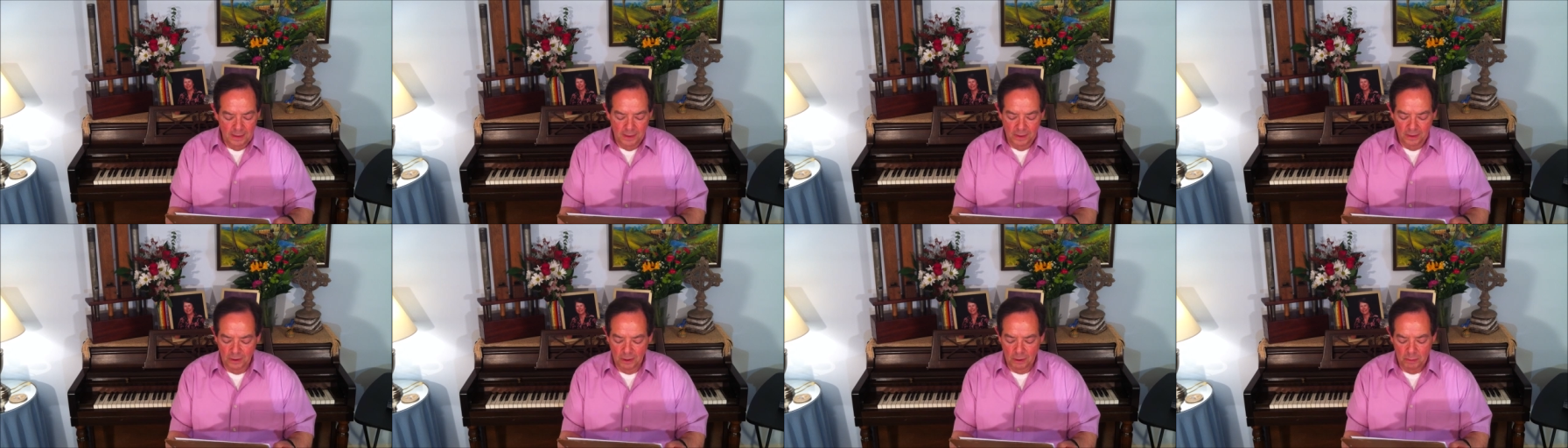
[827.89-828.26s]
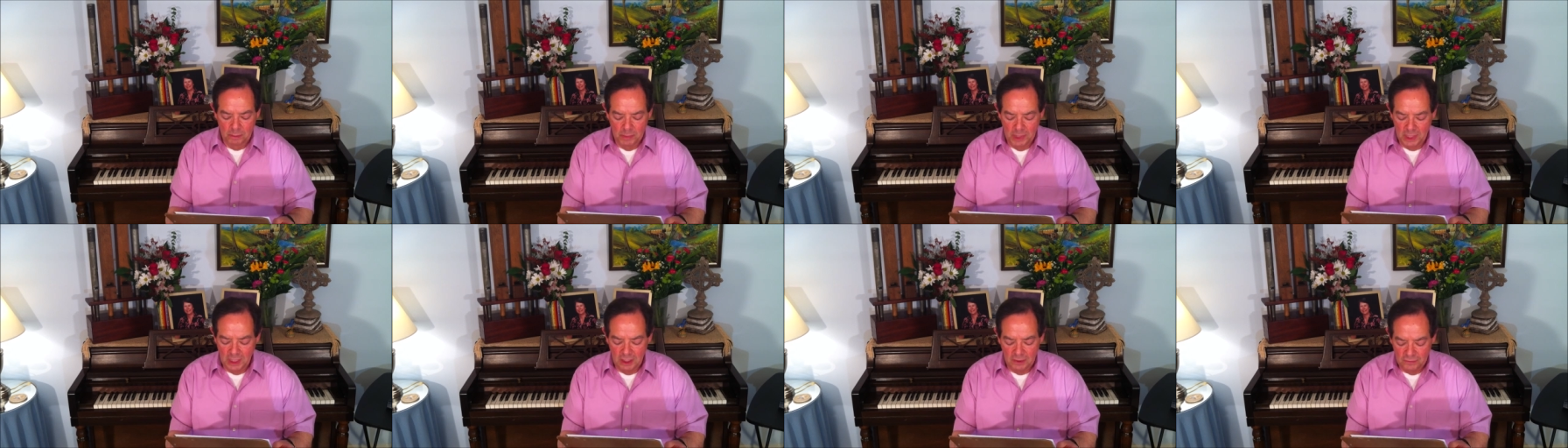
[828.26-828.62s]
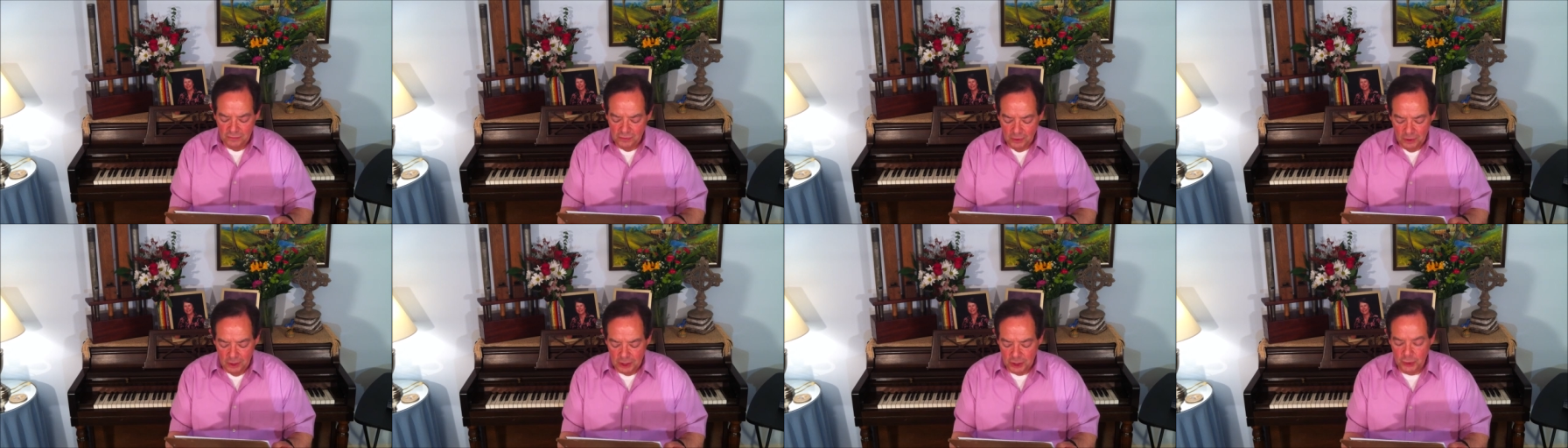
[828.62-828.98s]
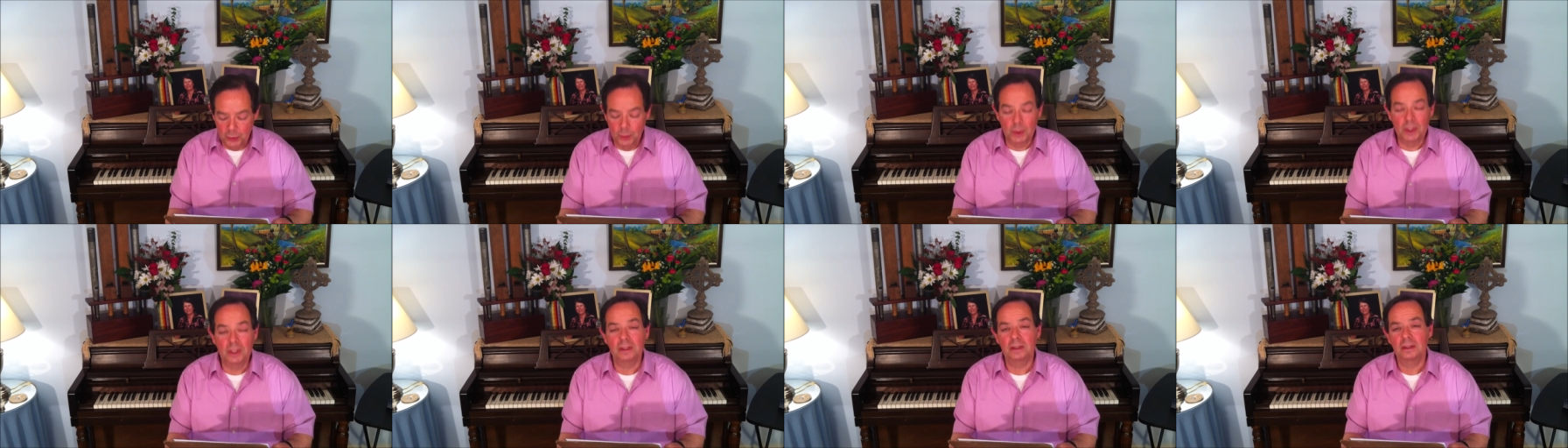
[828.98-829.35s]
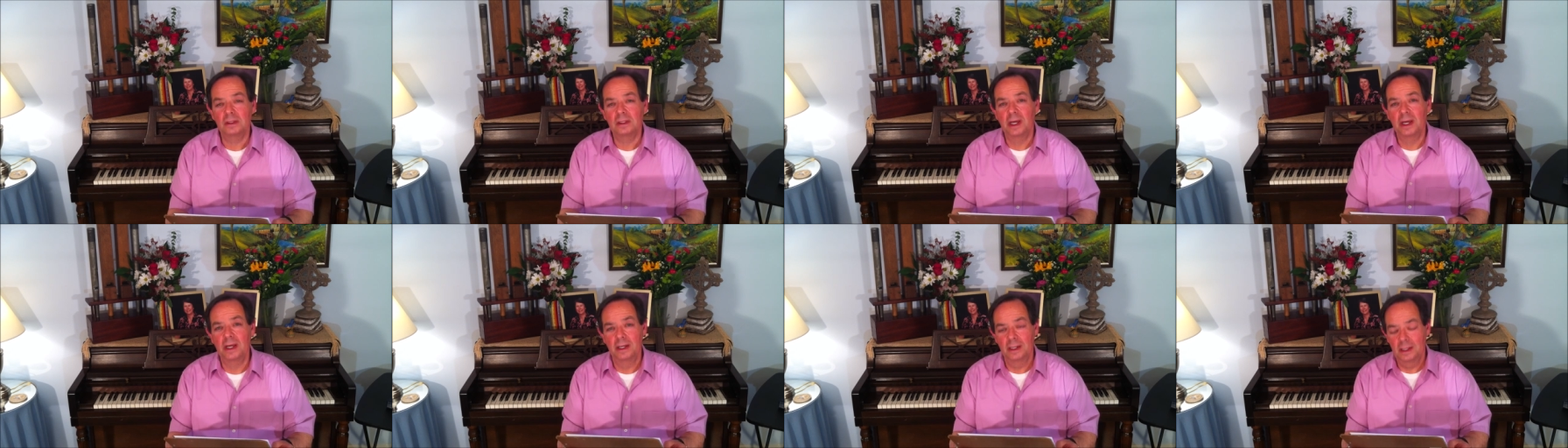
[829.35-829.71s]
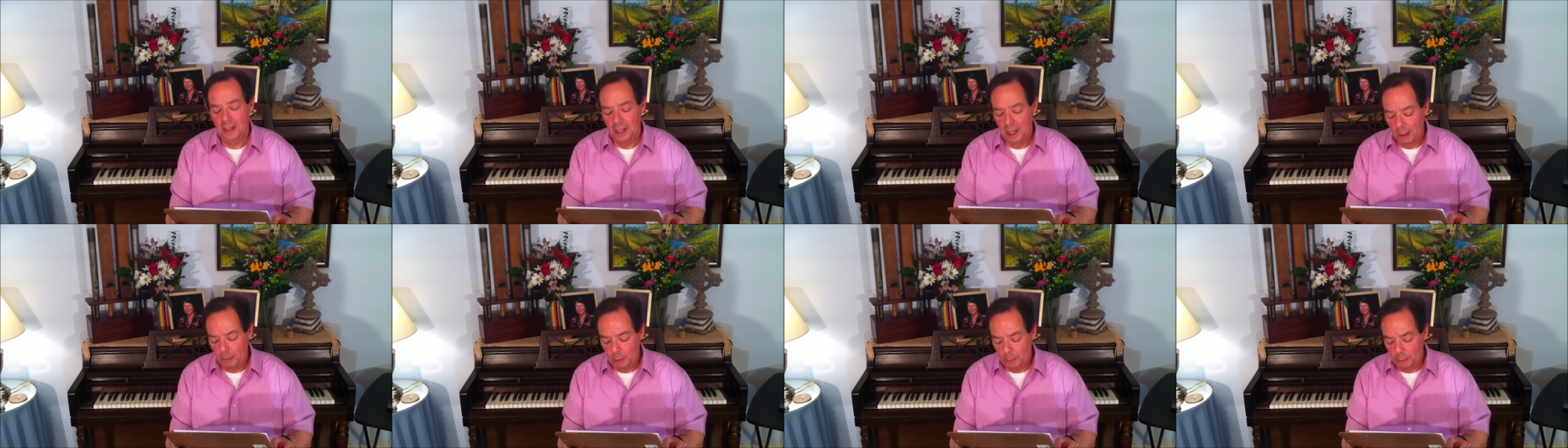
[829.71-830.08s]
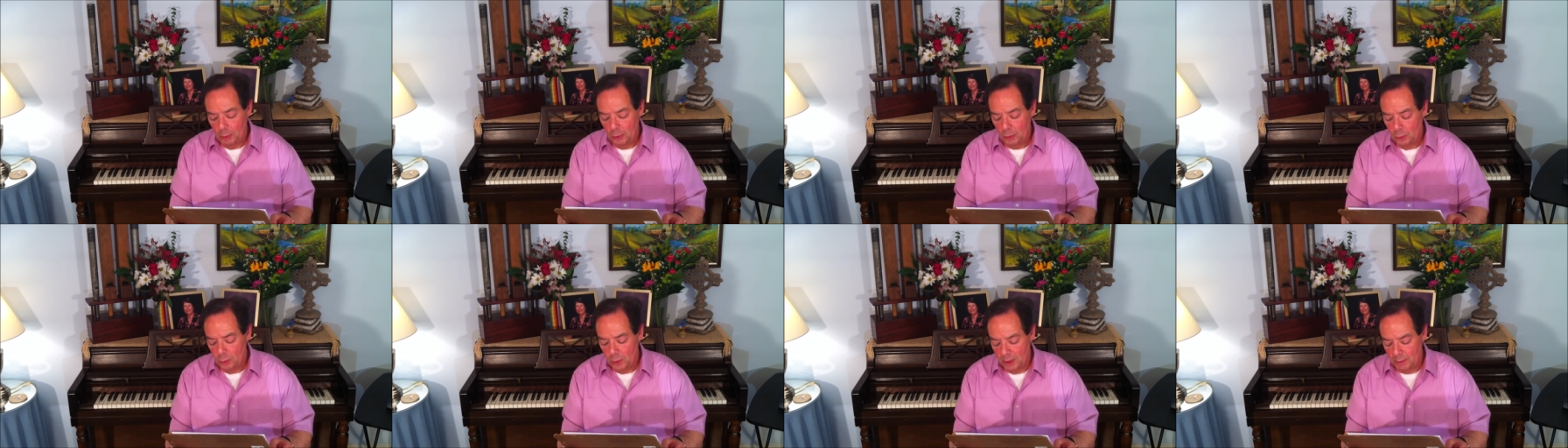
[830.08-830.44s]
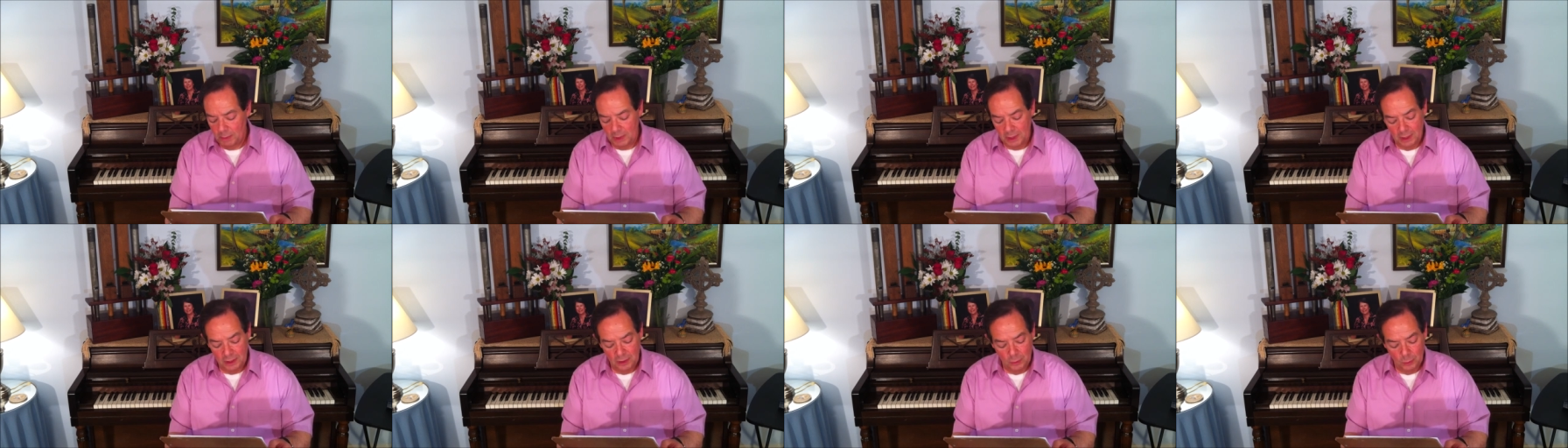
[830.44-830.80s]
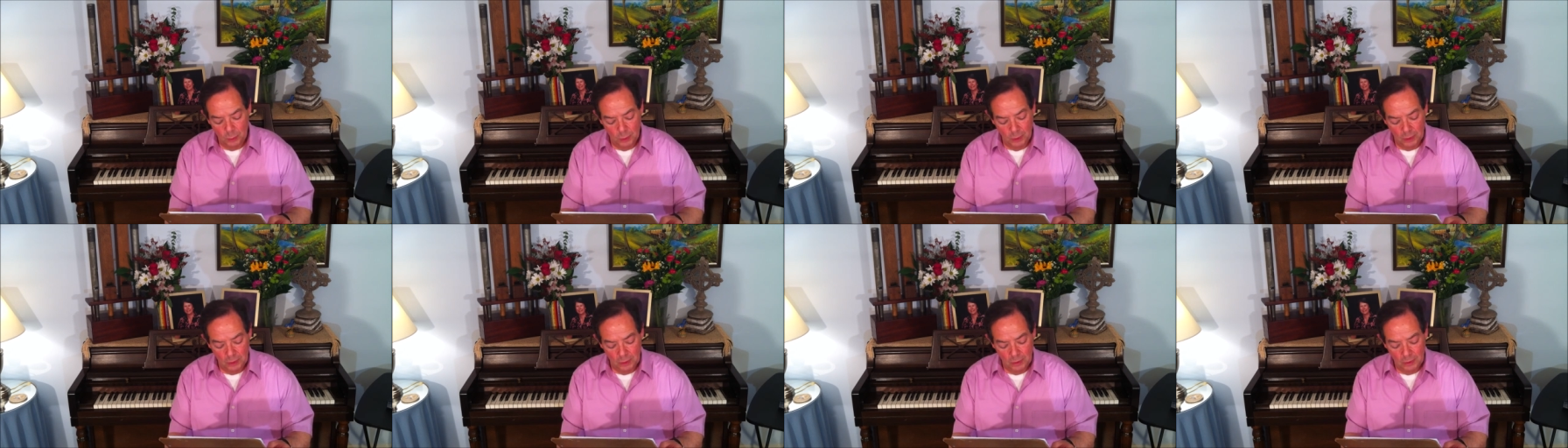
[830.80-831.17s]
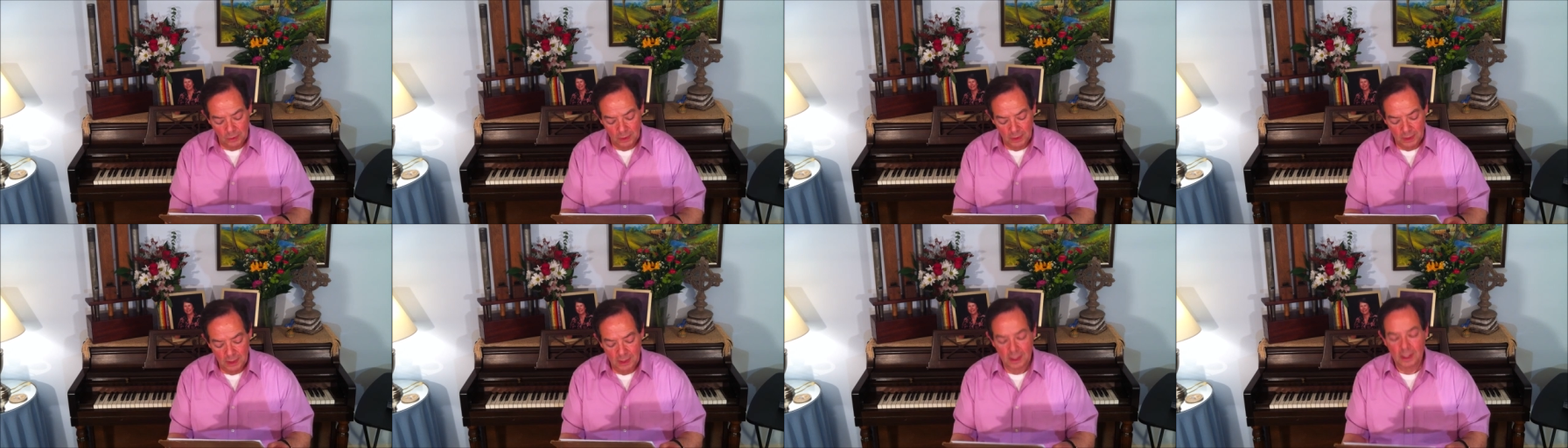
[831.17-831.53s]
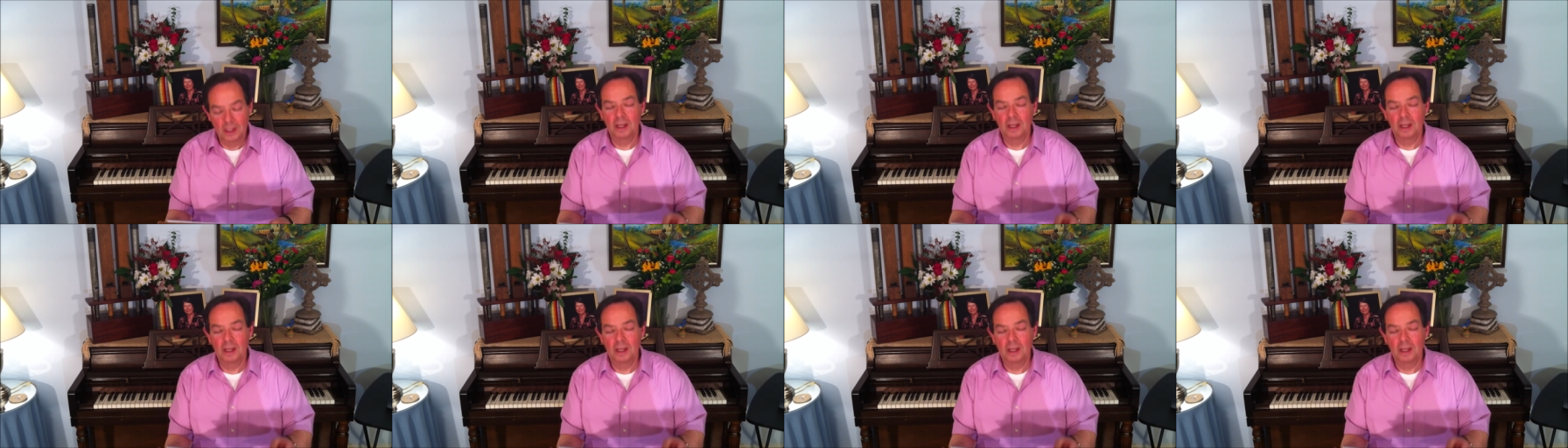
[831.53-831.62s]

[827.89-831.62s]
There are many virtuous and capable women in the world,